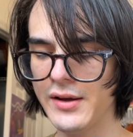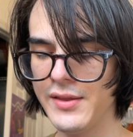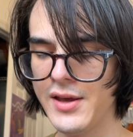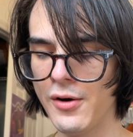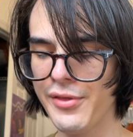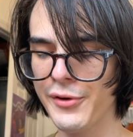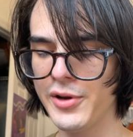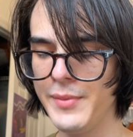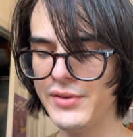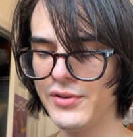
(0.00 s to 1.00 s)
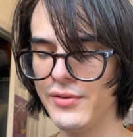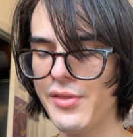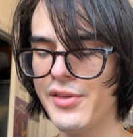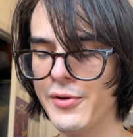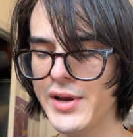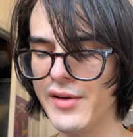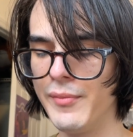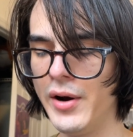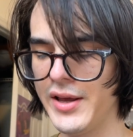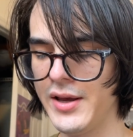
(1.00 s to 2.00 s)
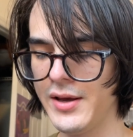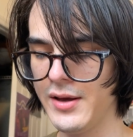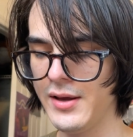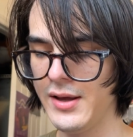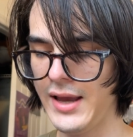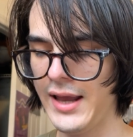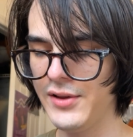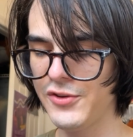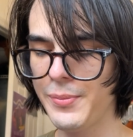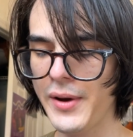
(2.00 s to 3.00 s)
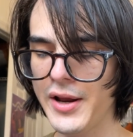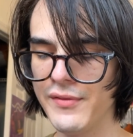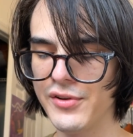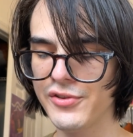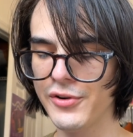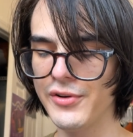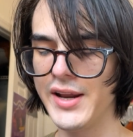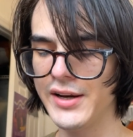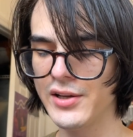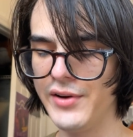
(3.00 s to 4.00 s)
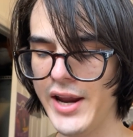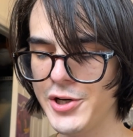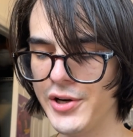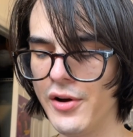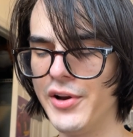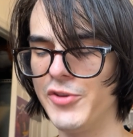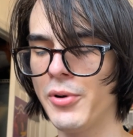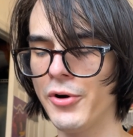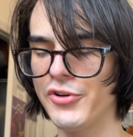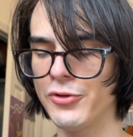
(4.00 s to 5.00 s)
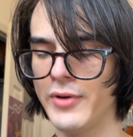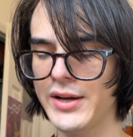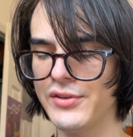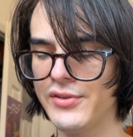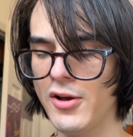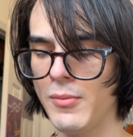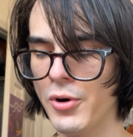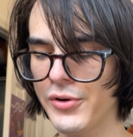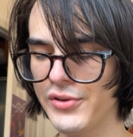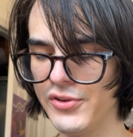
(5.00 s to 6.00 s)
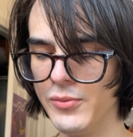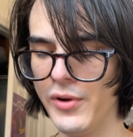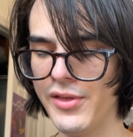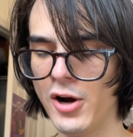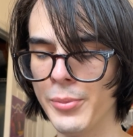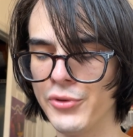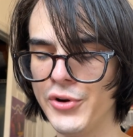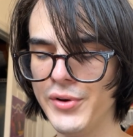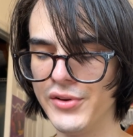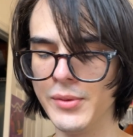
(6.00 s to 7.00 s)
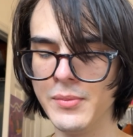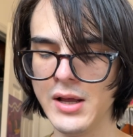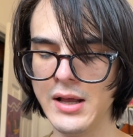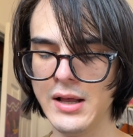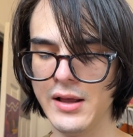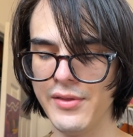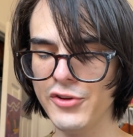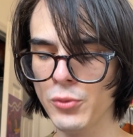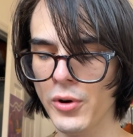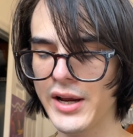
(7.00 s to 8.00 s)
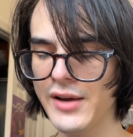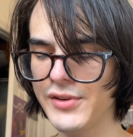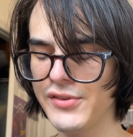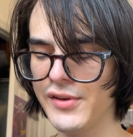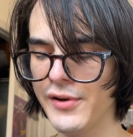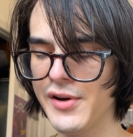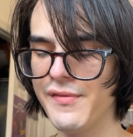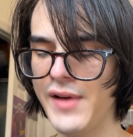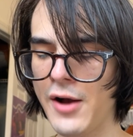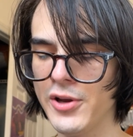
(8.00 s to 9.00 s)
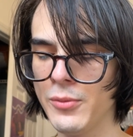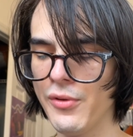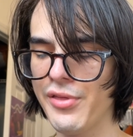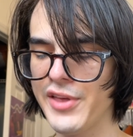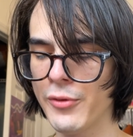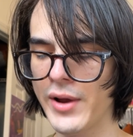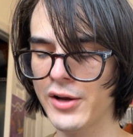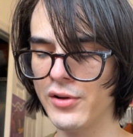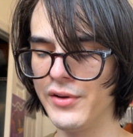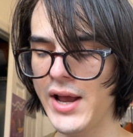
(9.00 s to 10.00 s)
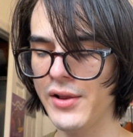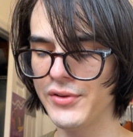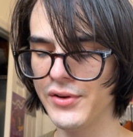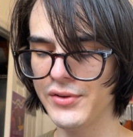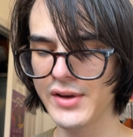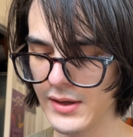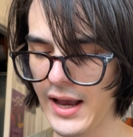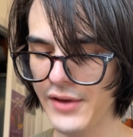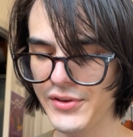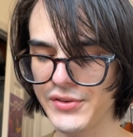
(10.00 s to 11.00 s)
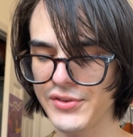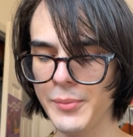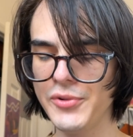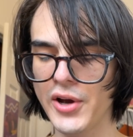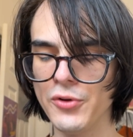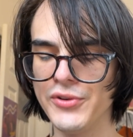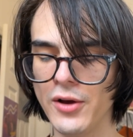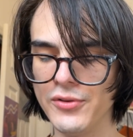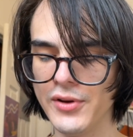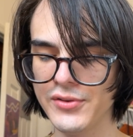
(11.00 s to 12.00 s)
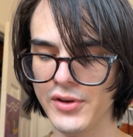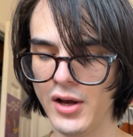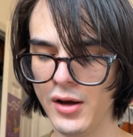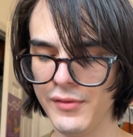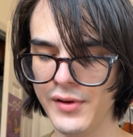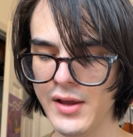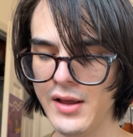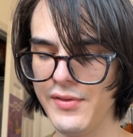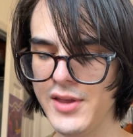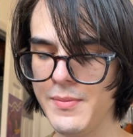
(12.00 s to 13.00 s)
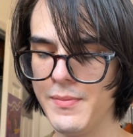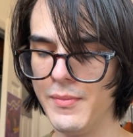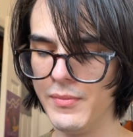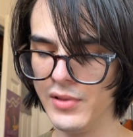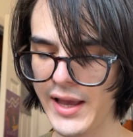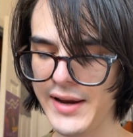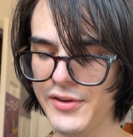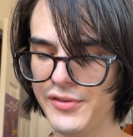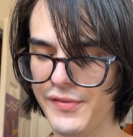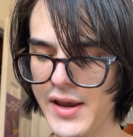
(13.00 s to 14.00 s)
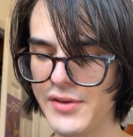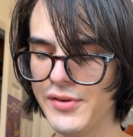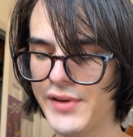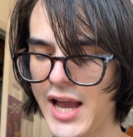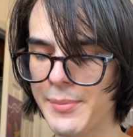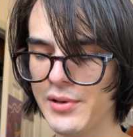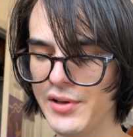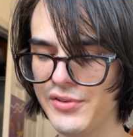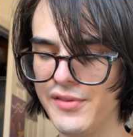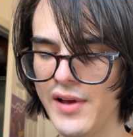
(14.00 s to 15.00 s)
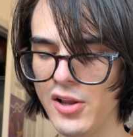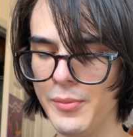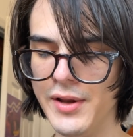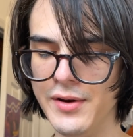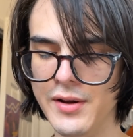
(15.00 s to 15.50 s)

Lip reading: the author commits on the theory of money, and in spite of a certain inclination on his part to reconcile Marxism with opportunism, this work gives us a very valuable theoretical analysis, as its subtitle tells us, of the latest phase of capitalist development.